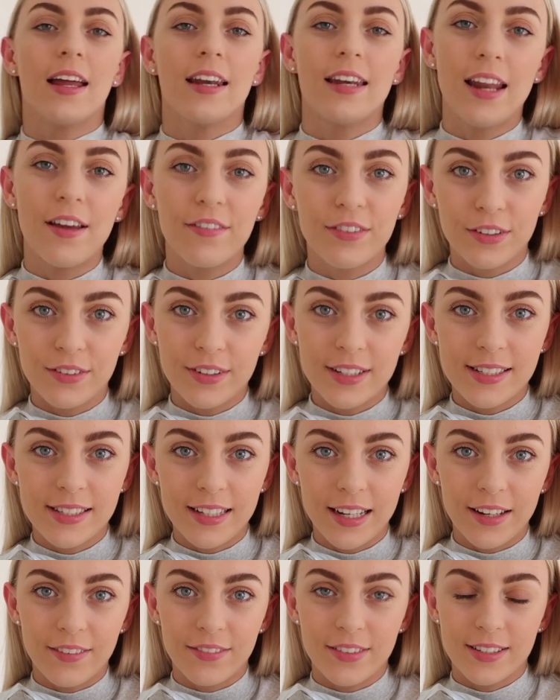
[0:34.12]
never
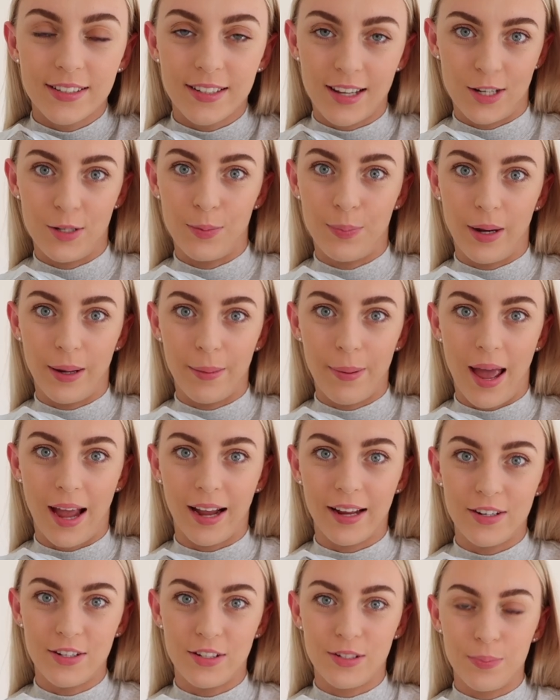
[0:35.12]
received such big
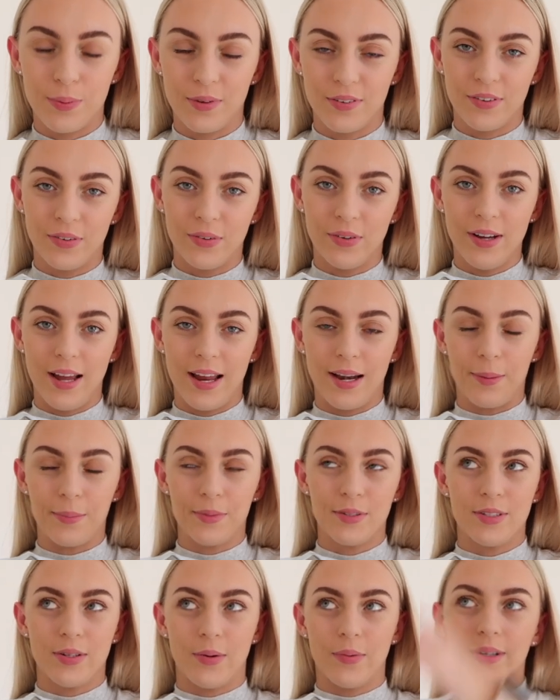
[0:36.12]
packages before and I'm
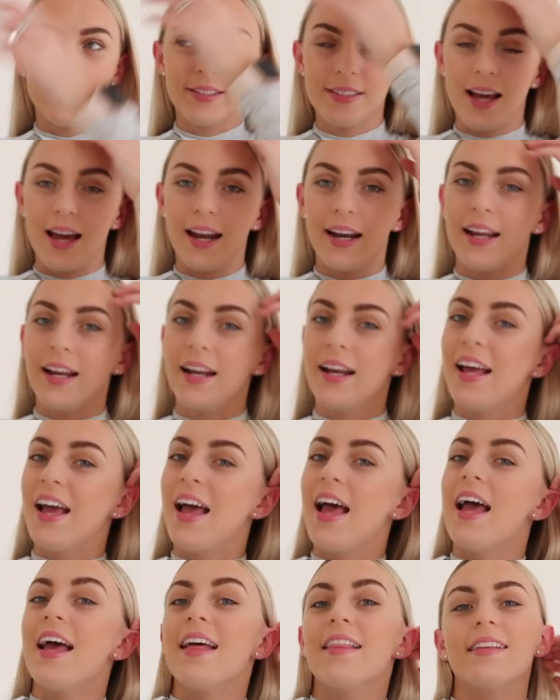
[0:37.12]
so excited.
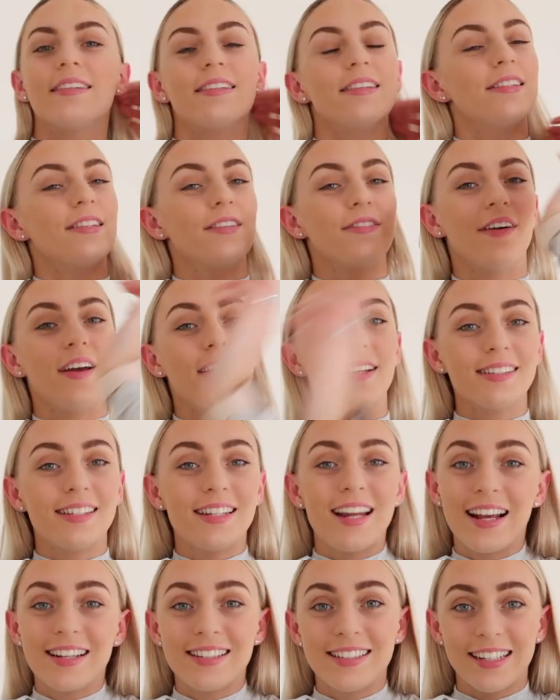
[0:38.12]
This is the first
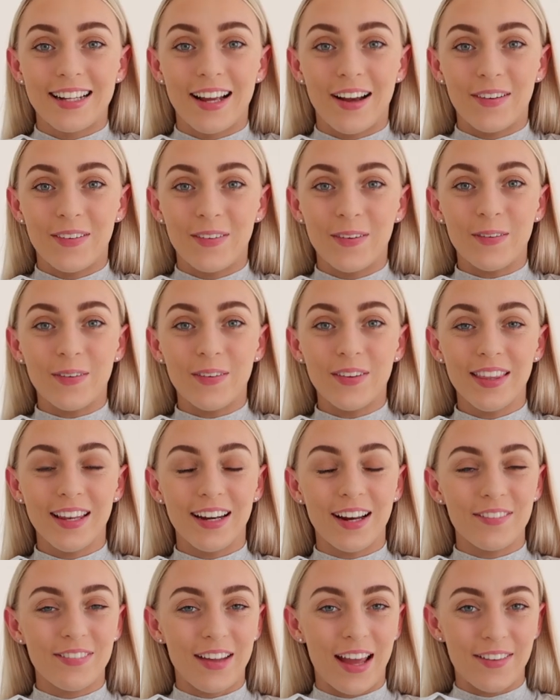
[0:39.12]
Nasty Gal haul
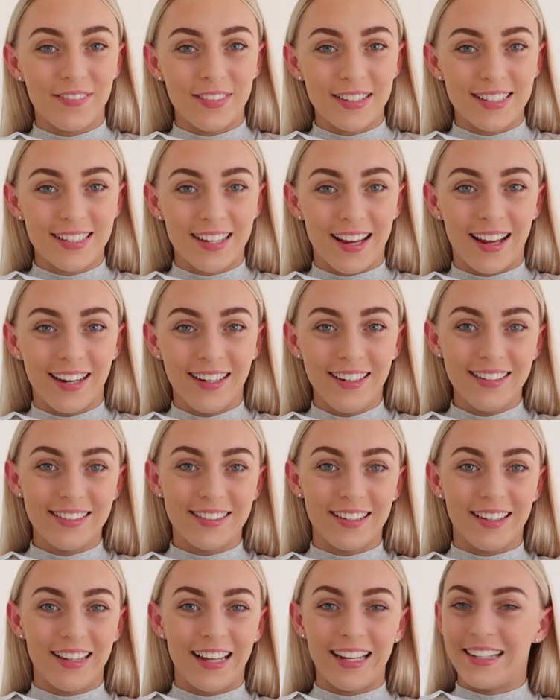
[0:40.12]
that I've ever done,
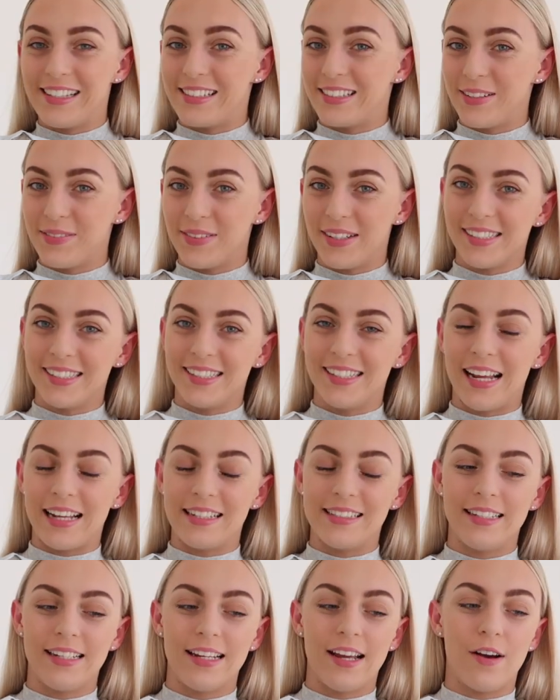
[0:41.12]
so thank you so much to
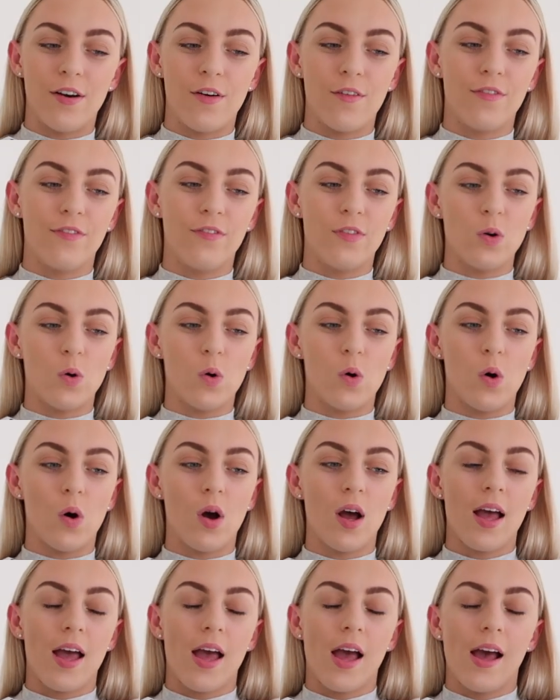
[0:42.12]
Nasty Gal
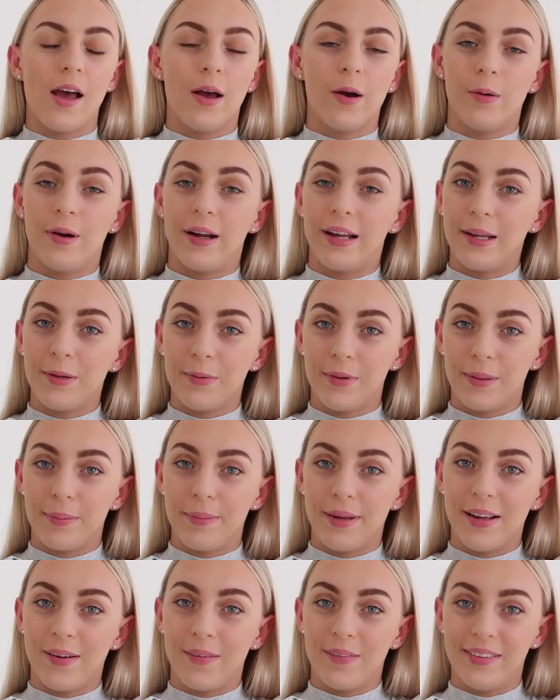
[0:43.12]
for working with
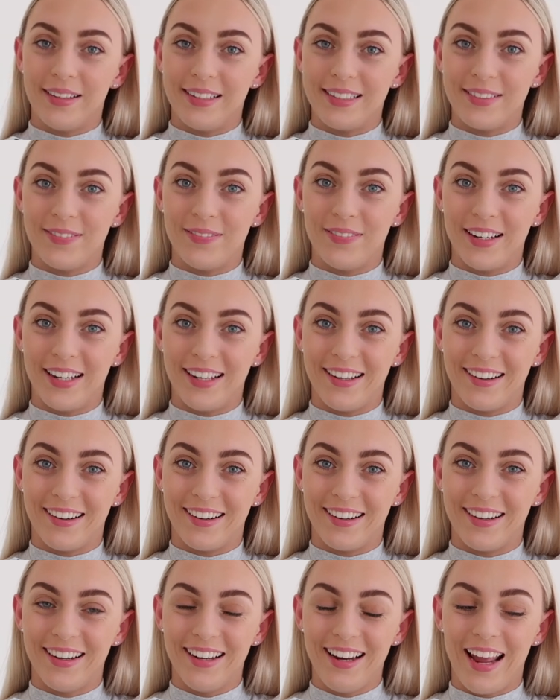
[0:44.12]
me on this video
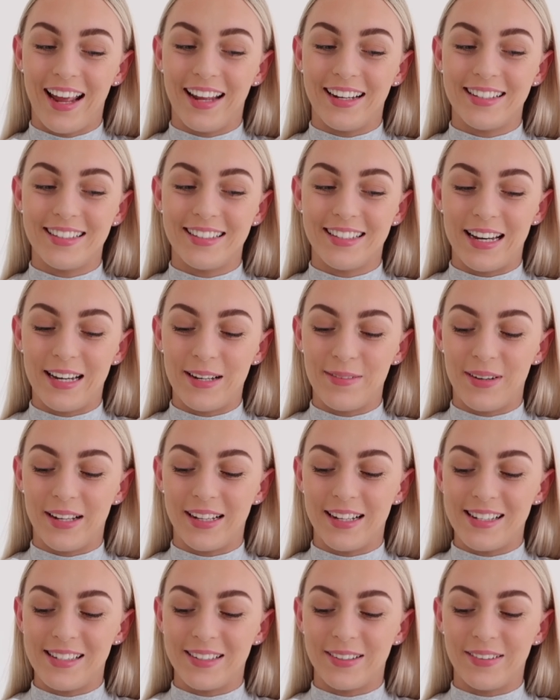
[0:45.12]
and sending me
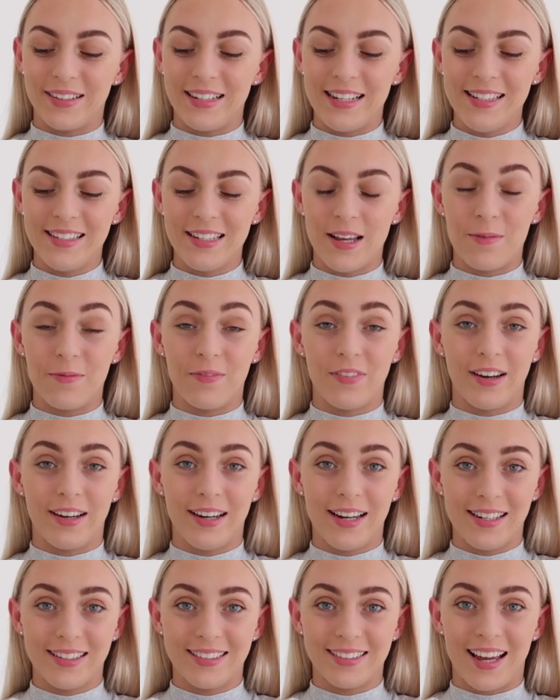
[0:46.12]
these goodies. I'm
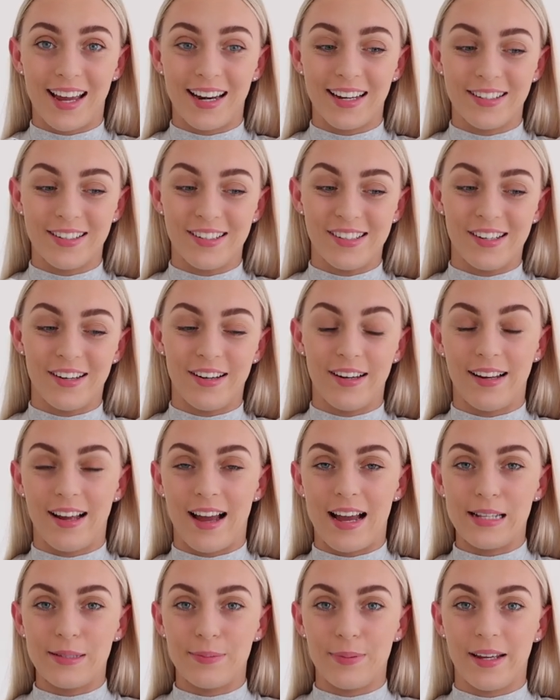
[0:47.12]
very excited to show you
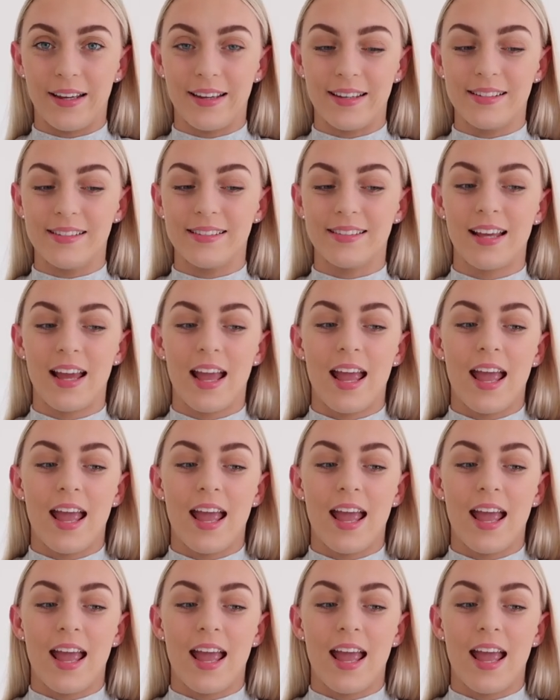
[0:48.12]
guys because